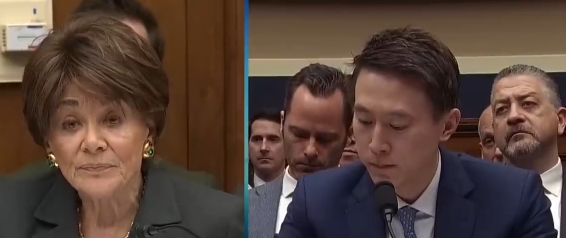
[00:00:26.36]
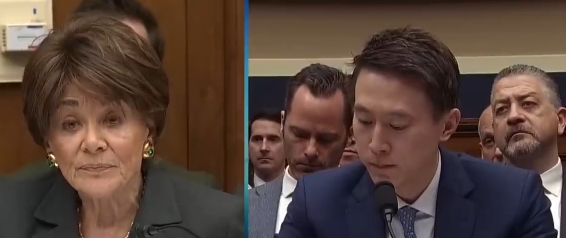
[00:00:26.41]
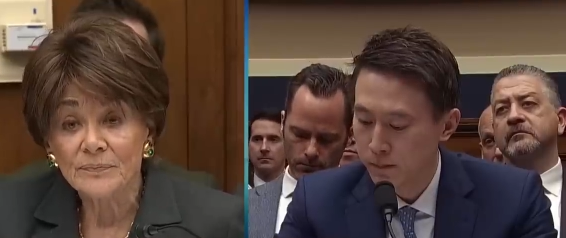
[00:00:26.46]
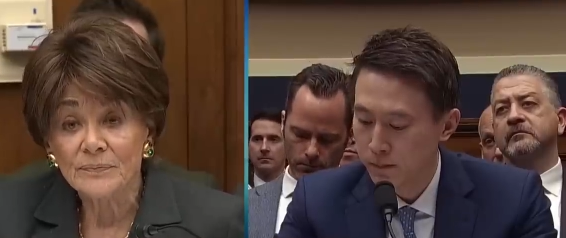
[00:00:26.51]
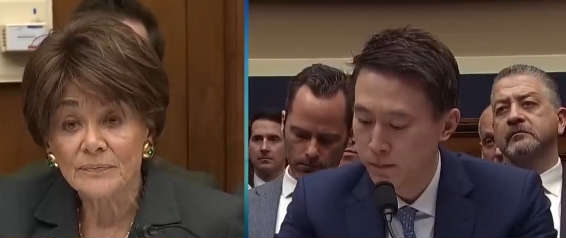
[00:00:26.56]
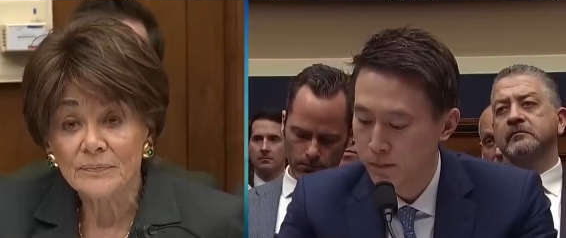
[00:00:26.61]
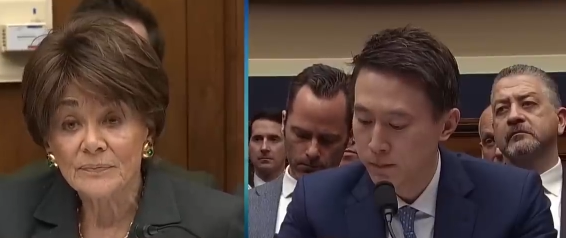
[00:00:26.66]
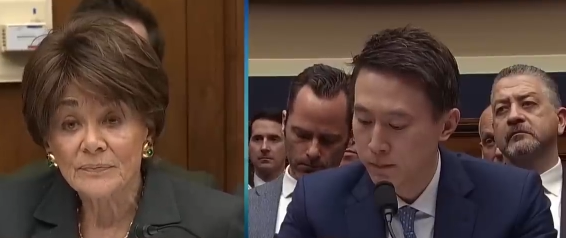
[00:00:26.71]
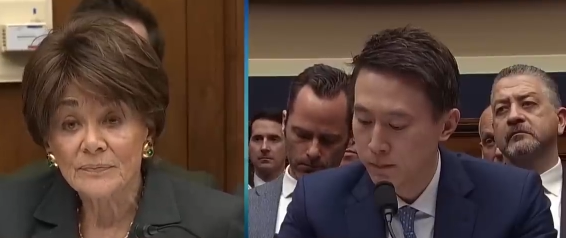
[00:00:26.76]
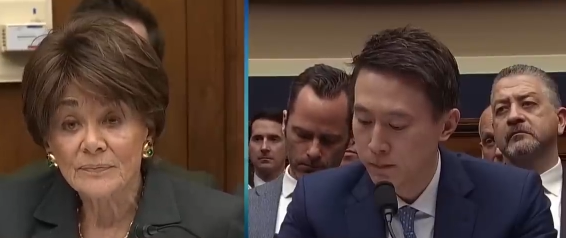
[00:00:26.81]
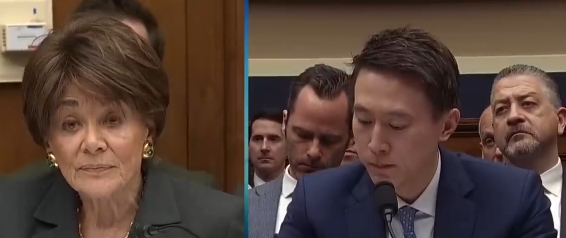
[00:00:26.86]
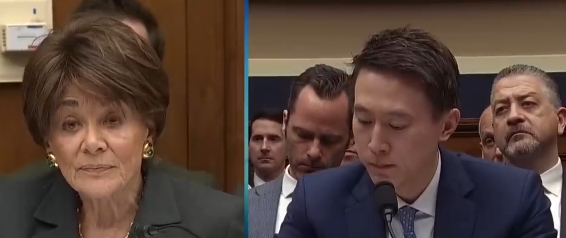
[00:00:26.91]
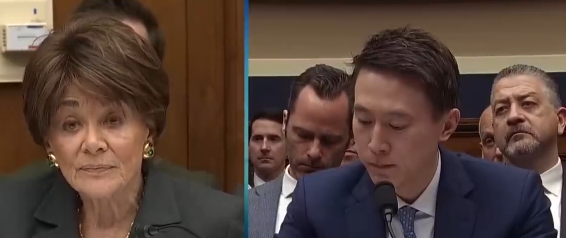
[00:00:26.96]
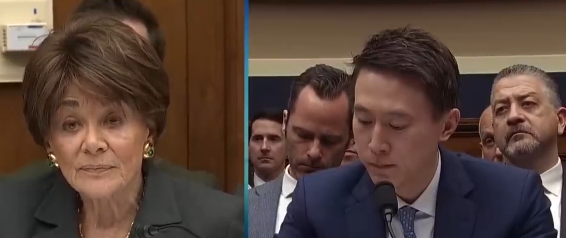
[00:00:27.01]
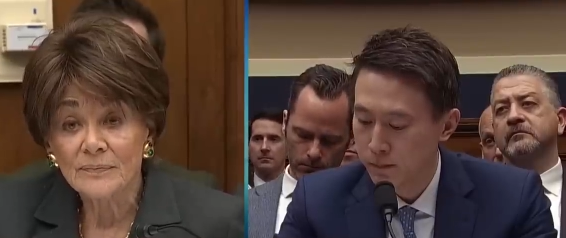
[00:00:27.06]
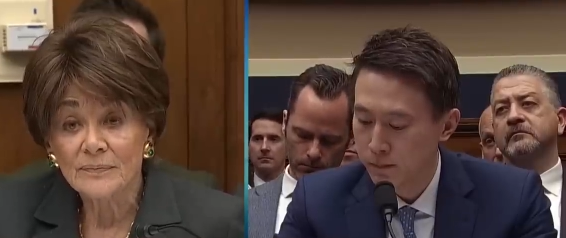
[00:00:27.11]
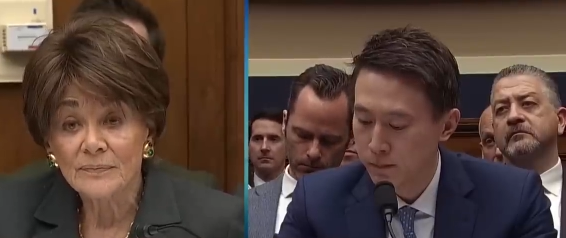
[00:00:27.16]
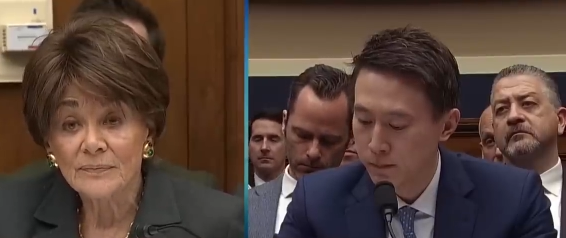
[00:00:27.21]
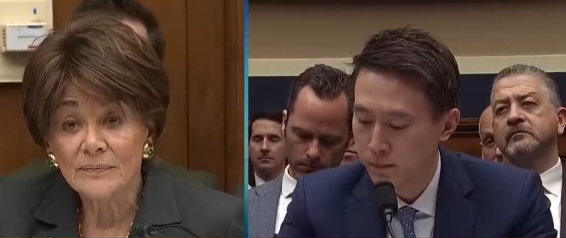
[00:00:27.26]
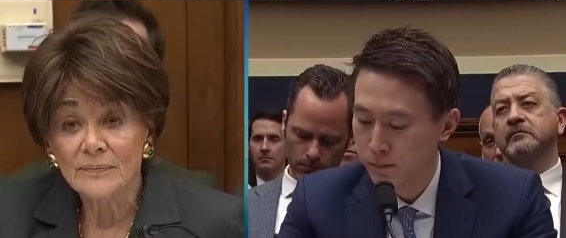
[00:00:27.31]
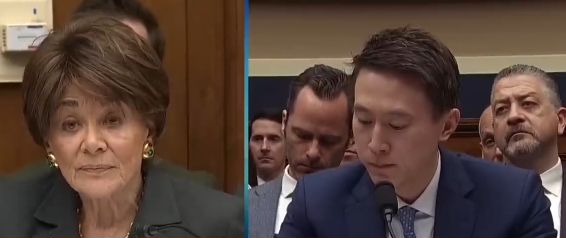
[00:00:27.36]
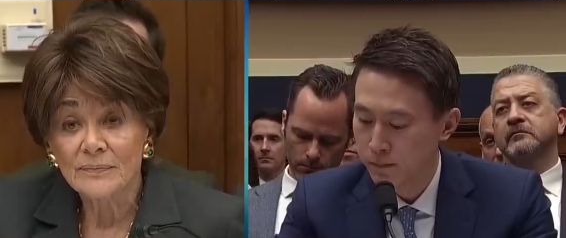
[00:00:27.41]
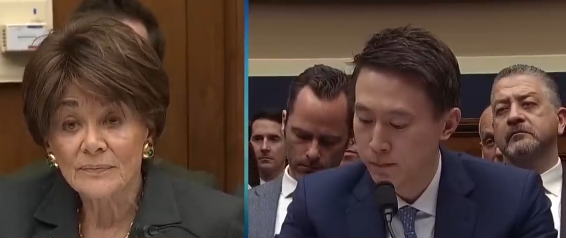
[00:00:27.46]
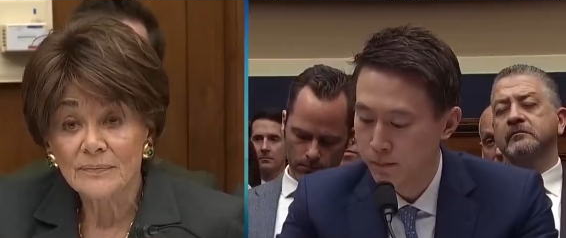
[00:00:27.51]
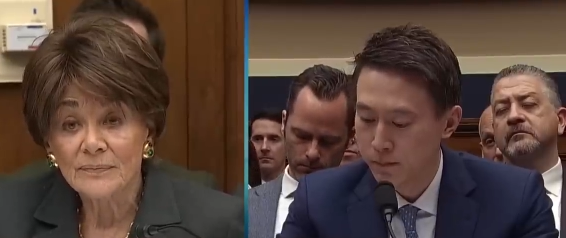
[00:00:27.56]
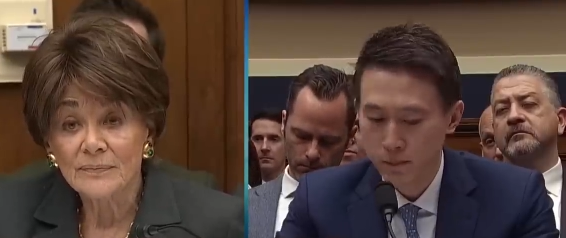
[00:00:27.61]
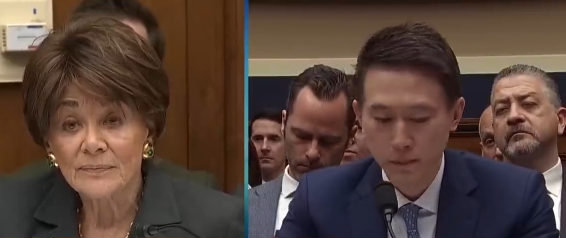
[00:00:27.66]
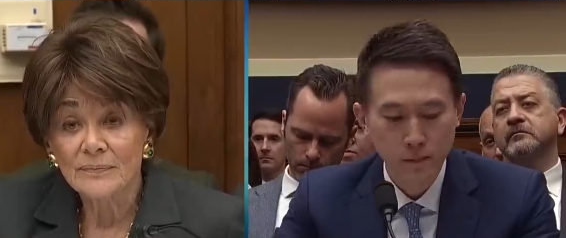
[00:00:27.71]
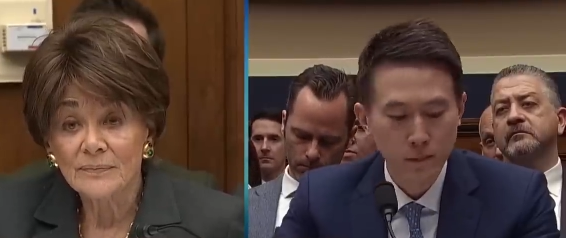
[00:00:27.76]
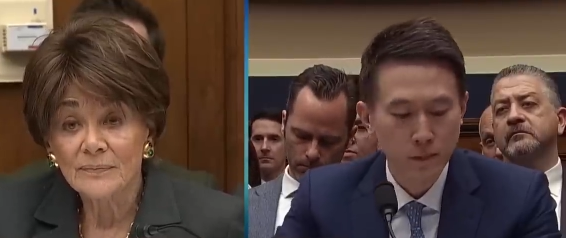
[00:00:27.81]

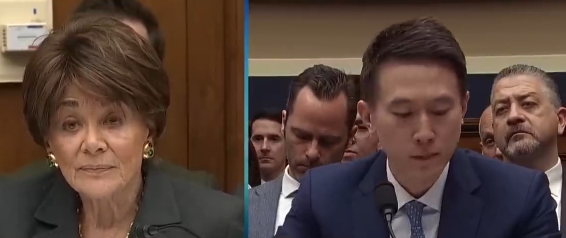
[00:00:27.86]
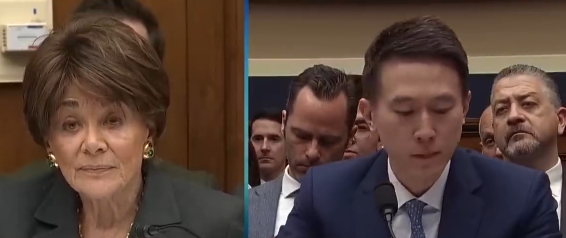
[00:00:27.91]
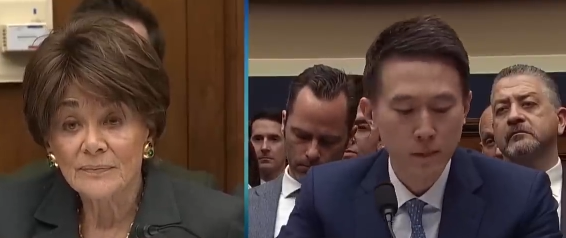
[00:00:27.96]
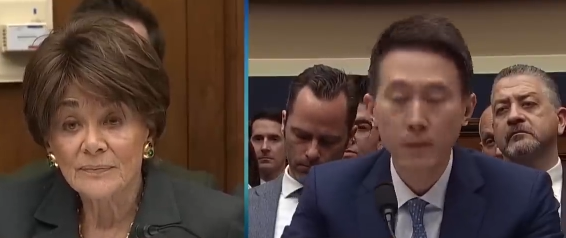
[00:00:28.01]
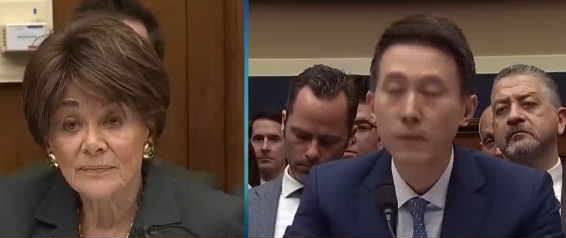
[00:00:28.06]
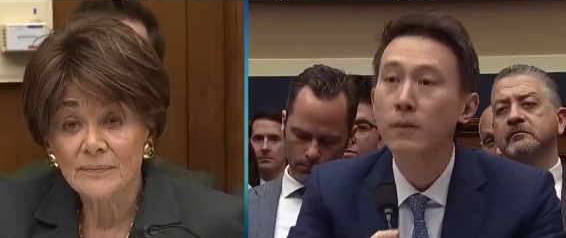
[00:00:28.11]
(silence)